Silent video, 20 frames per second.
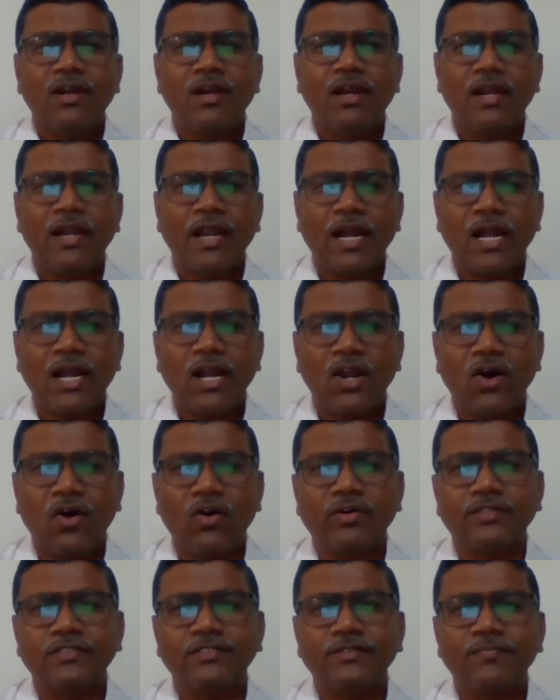
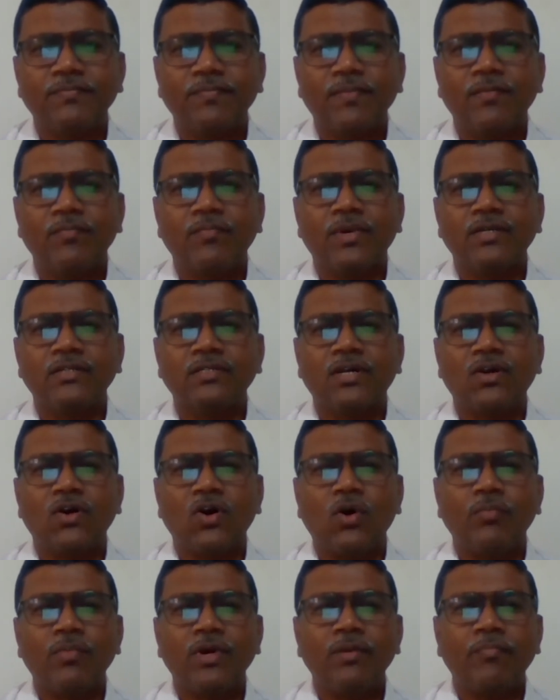landlords. But the
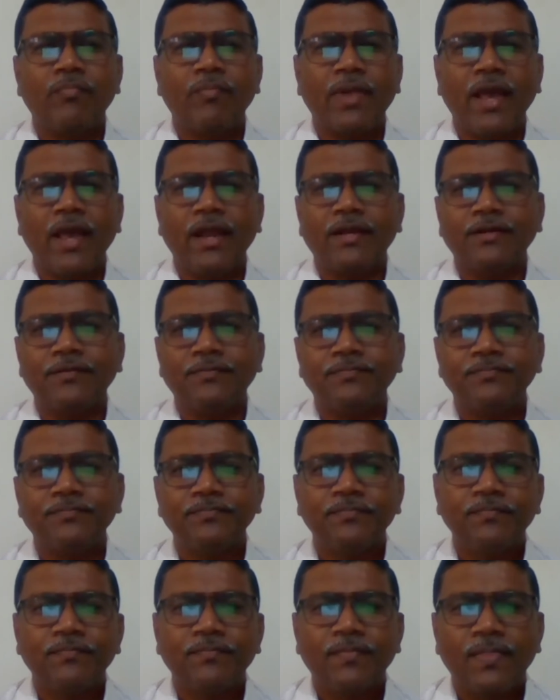common man,
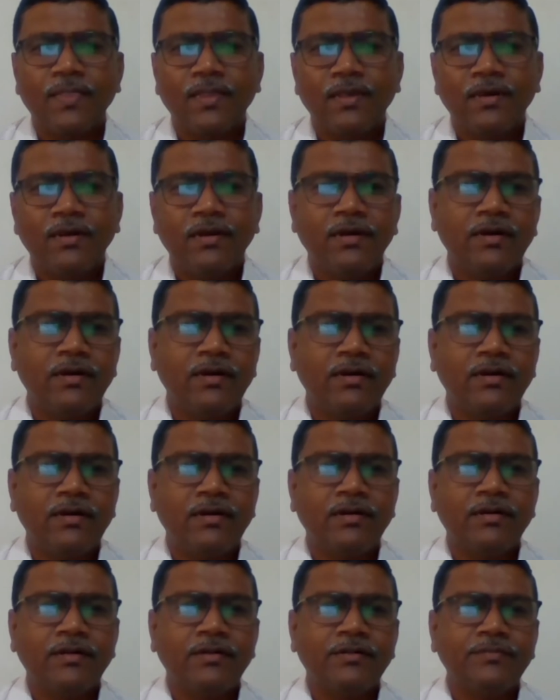
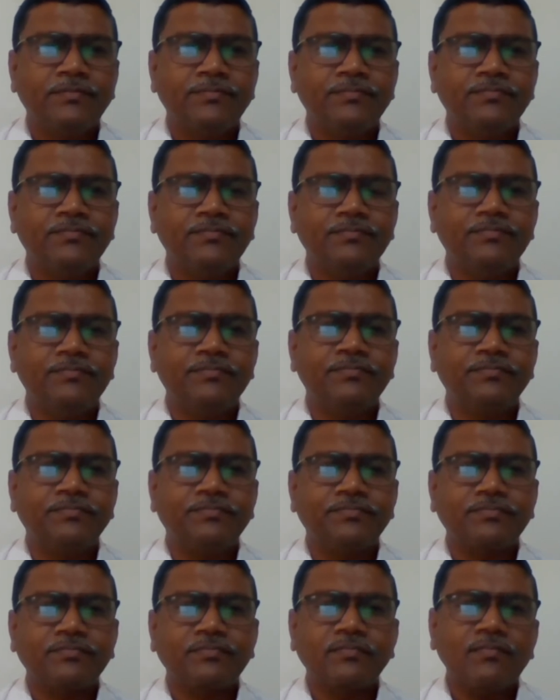uh,
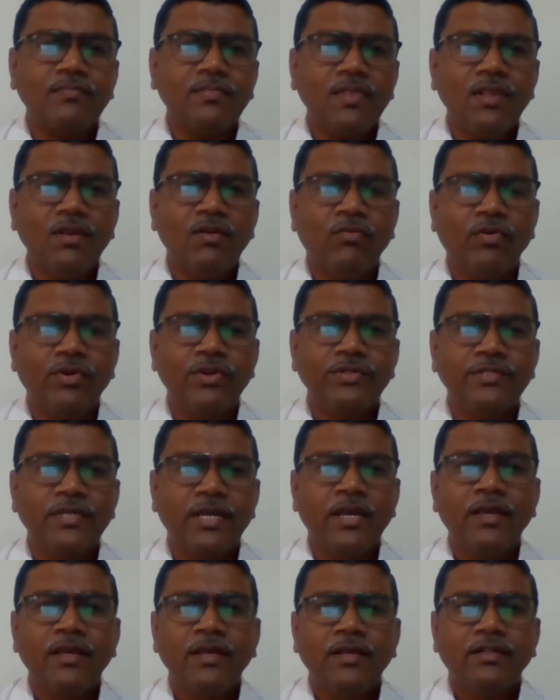what do you
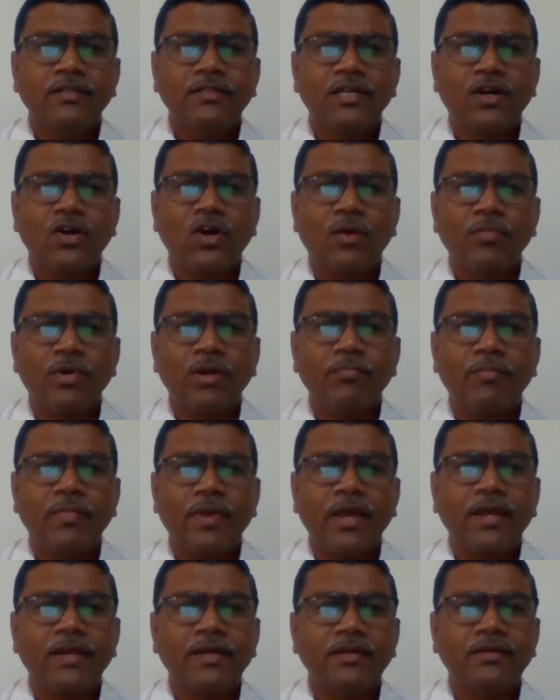say? The common
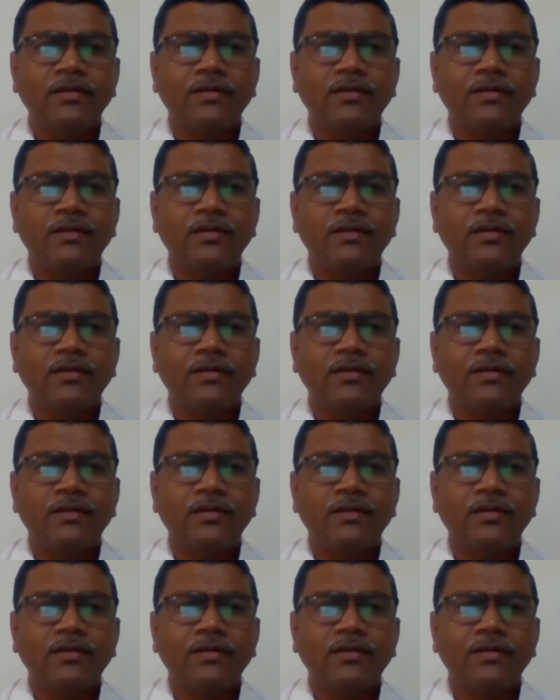man